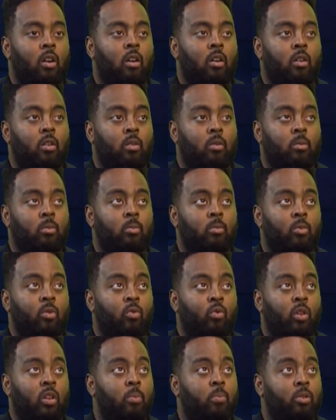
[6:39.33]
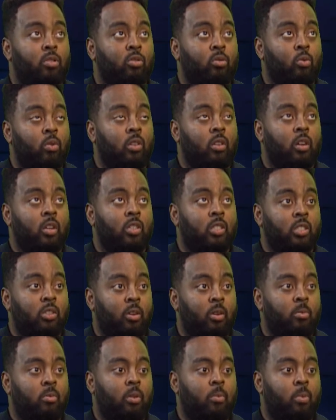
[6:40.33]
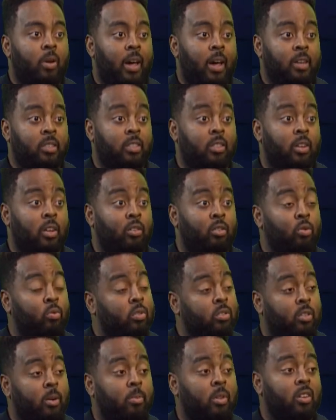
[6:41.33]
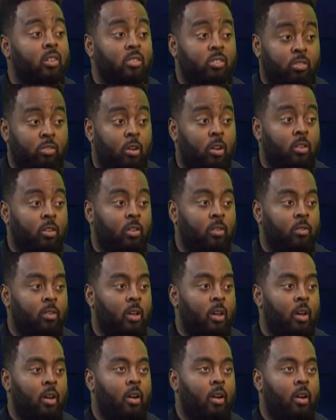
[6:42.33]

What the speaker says: really pursuing their dreams and passion and doing something constructive.